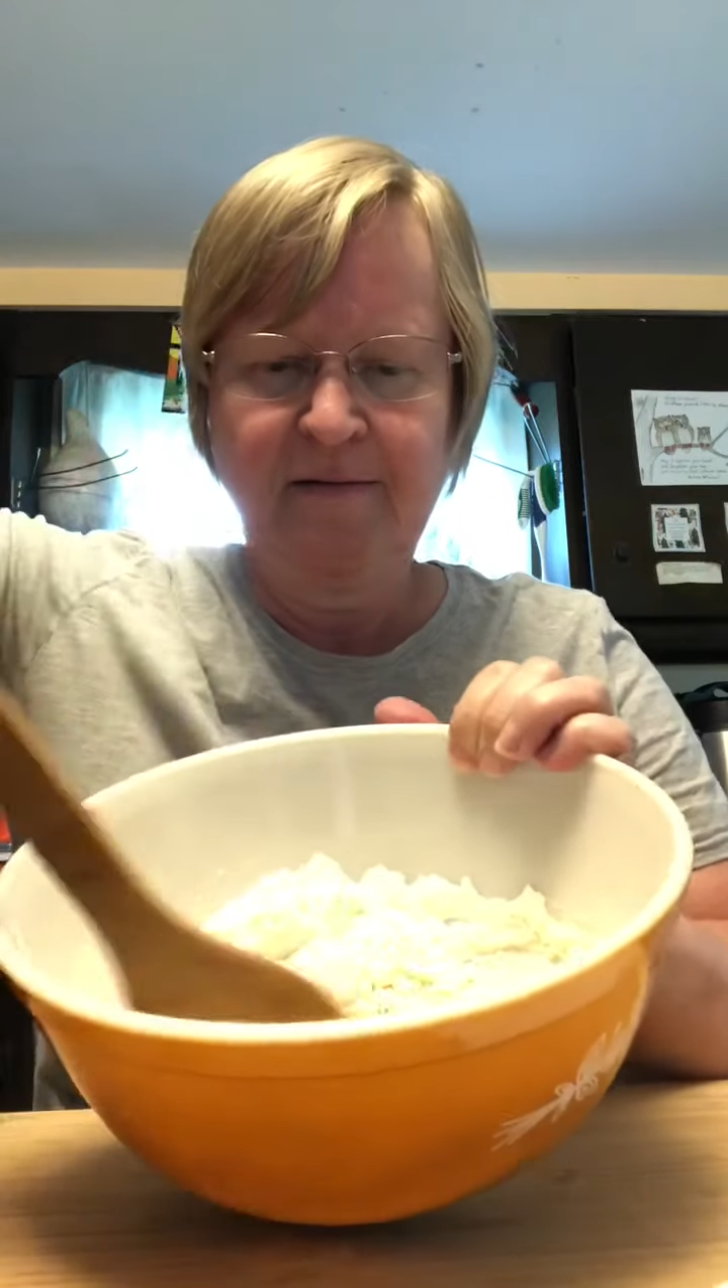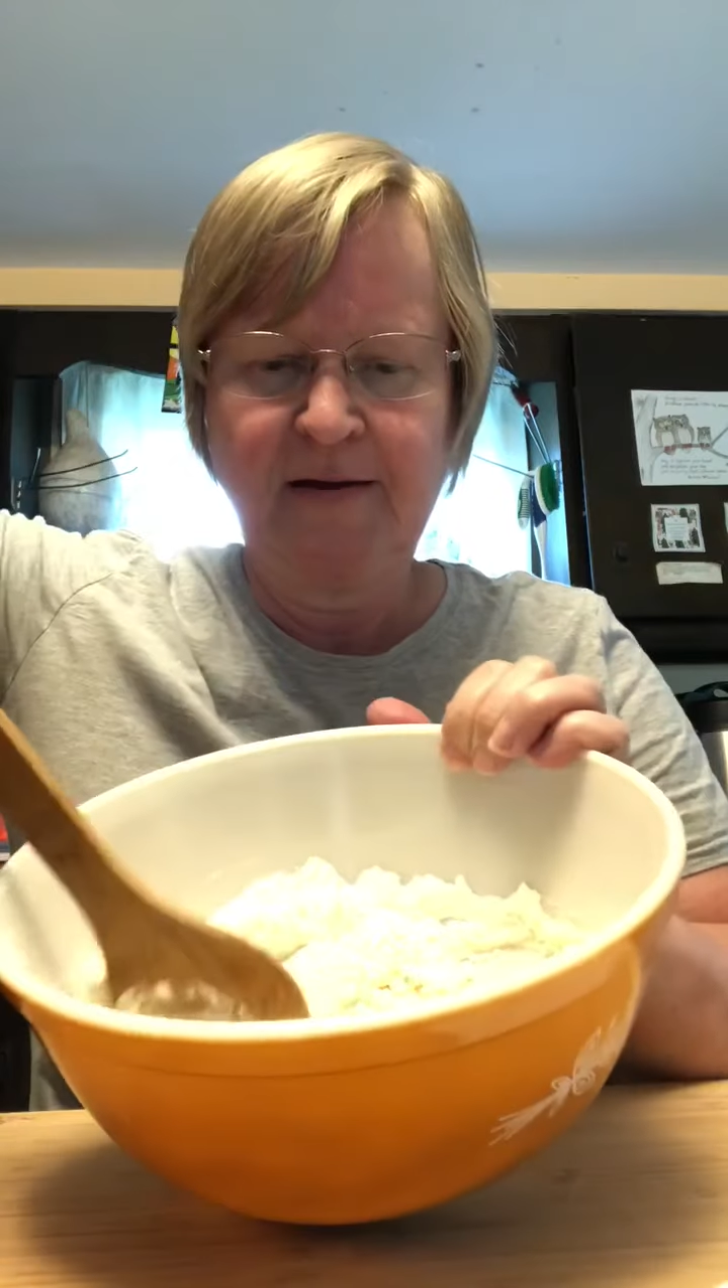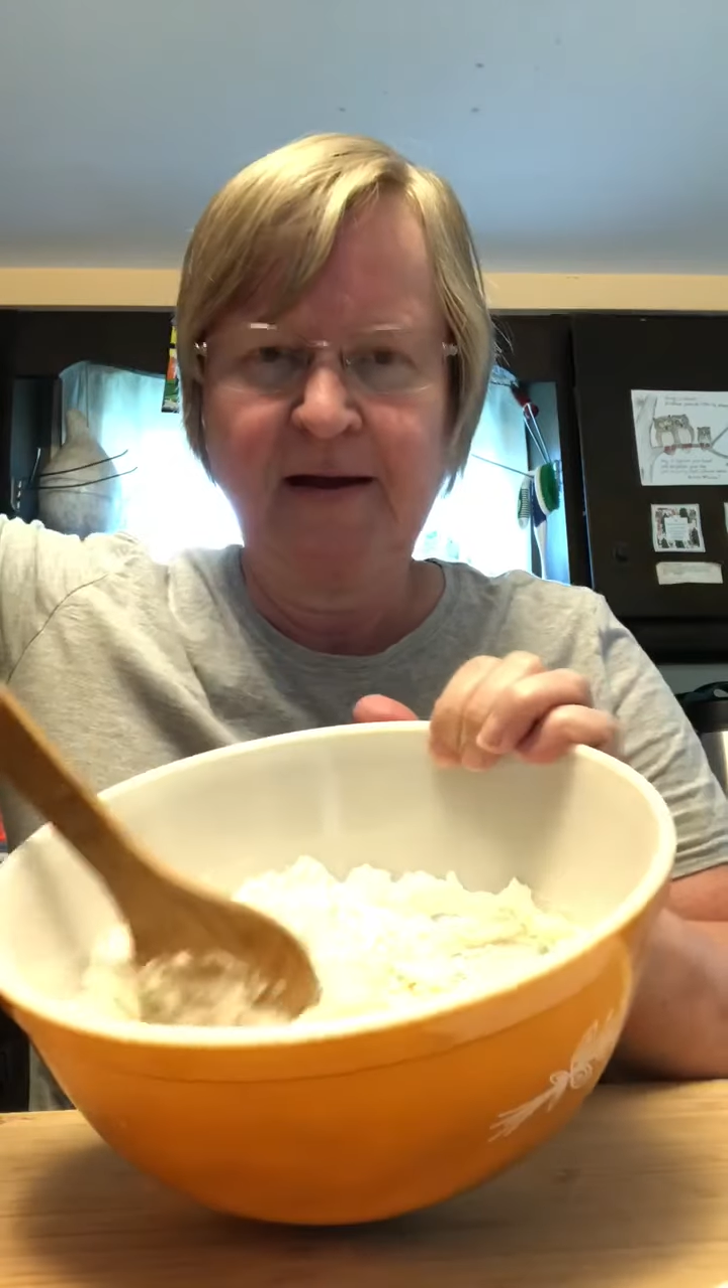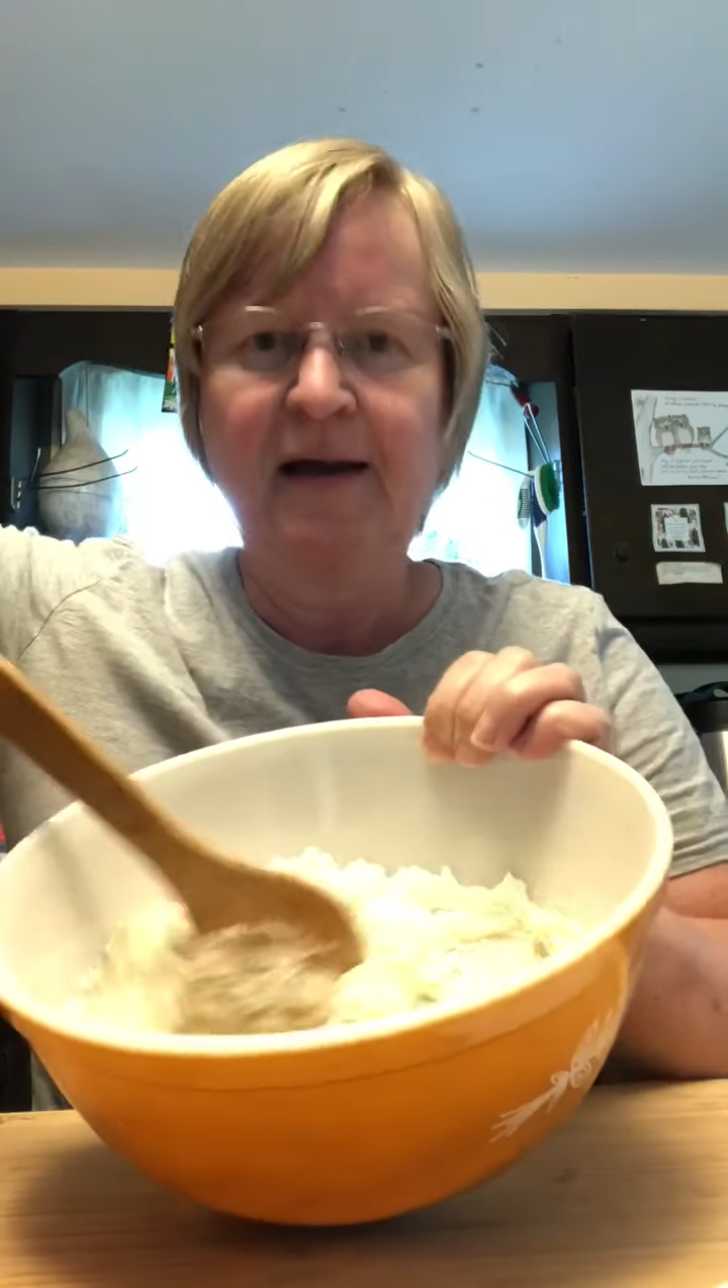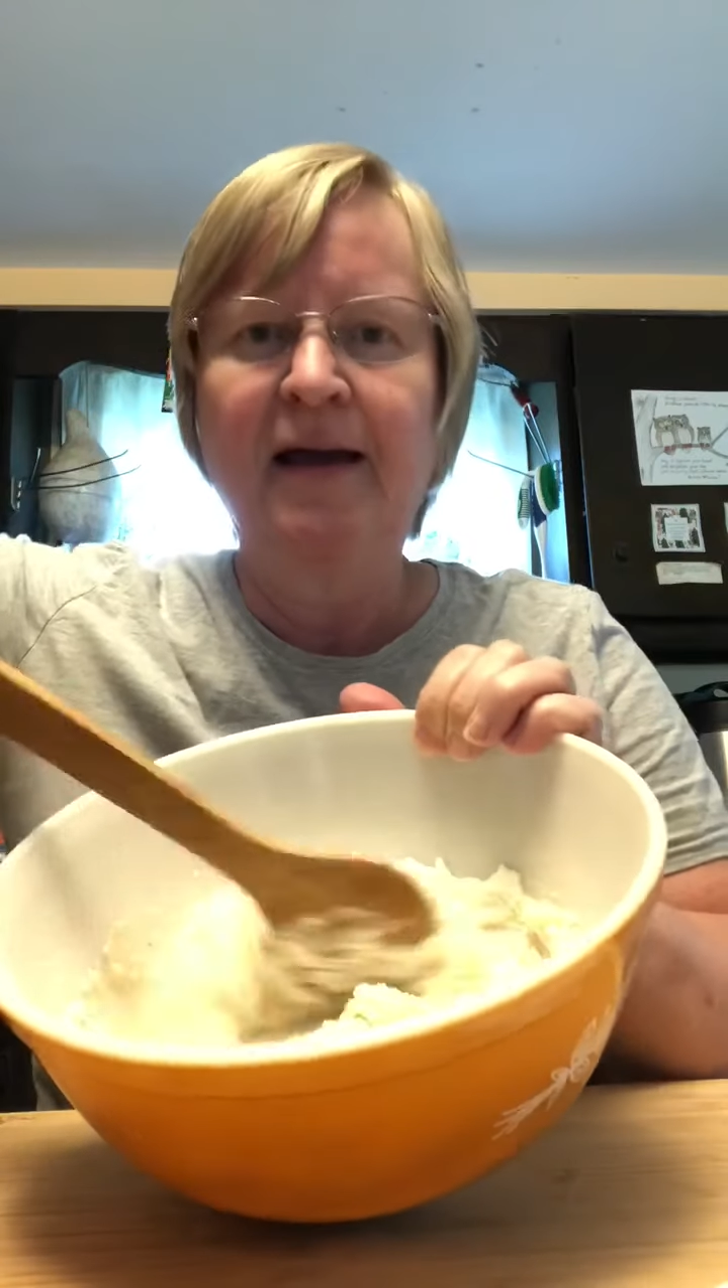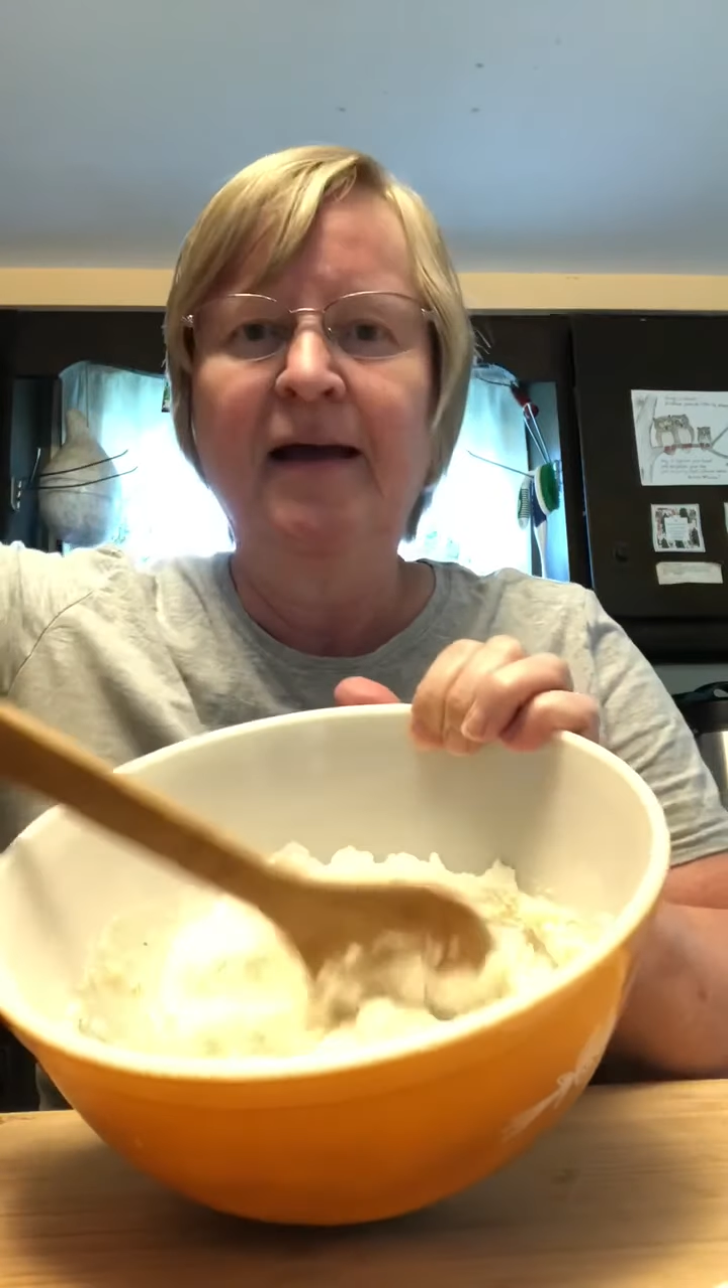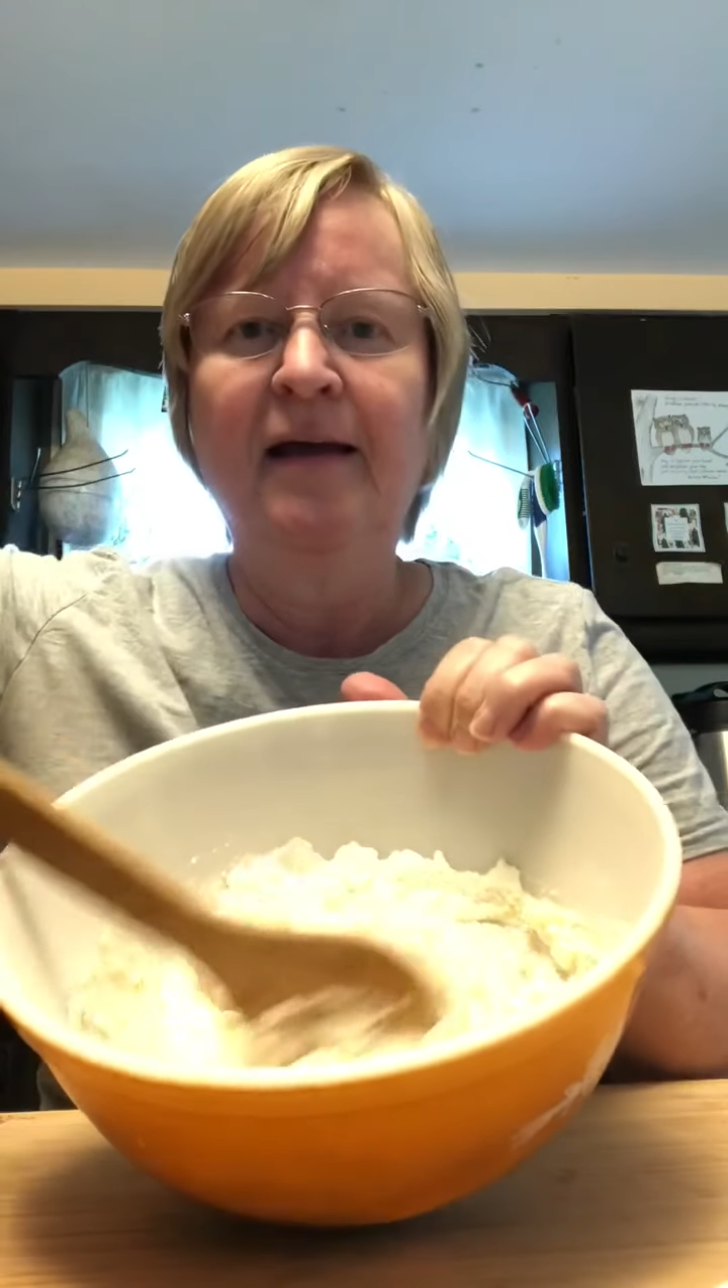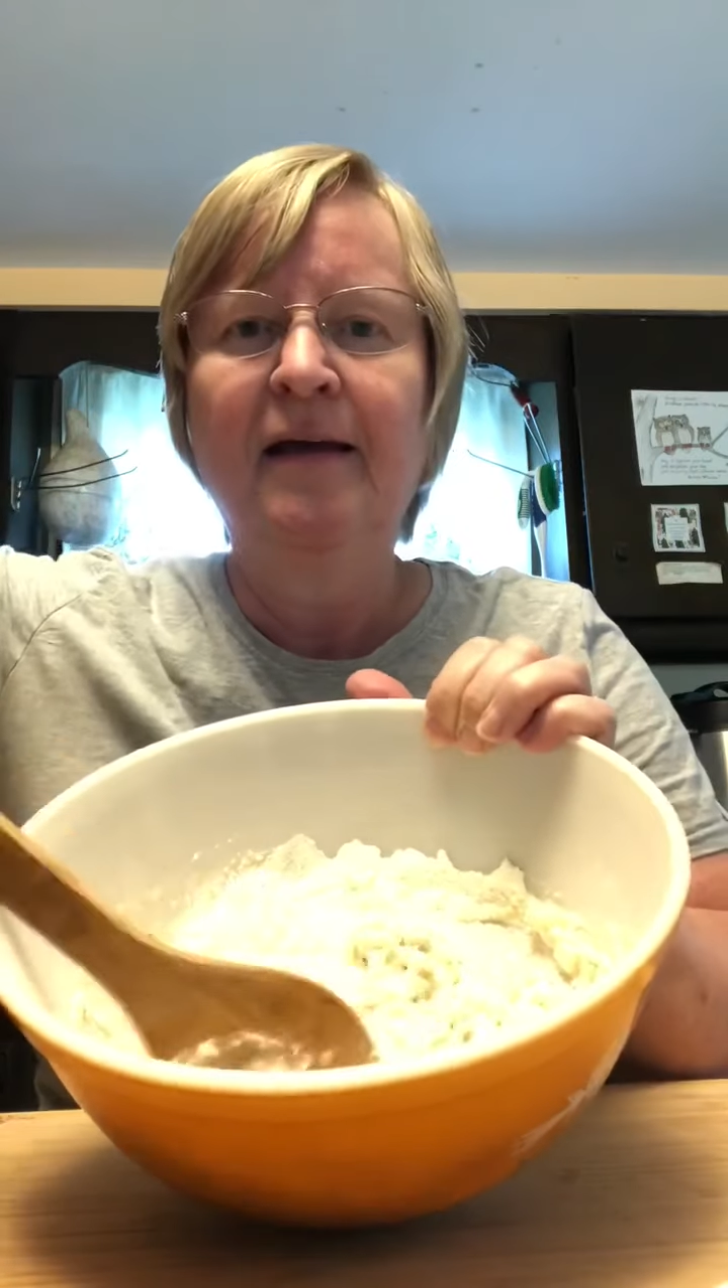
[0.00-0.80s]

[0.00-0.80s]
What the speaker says: Okay.